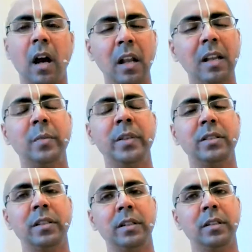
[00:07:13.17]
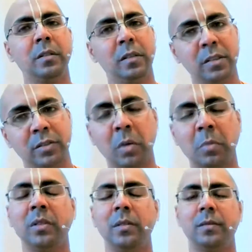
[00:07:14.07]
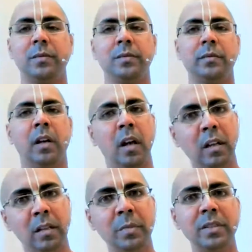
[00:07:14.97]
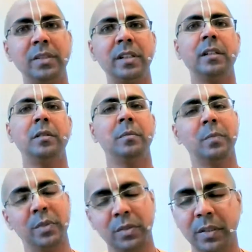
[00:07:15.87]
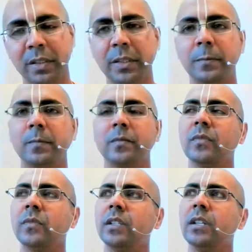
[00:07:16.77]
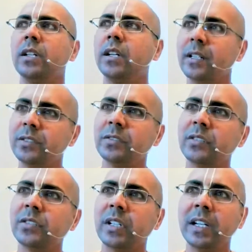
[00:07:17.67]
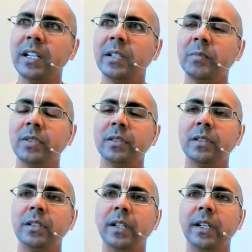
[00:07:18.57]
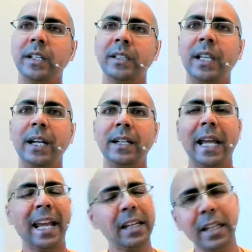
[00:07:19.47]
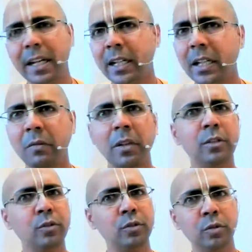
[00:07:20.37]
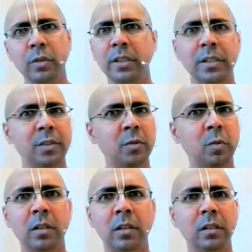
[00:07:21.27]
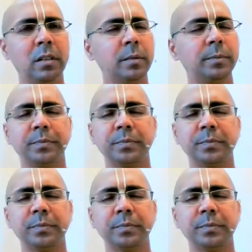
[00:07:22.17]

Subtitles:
unlimited trouble, unlimited misery. It is described that any endeavor you do in this world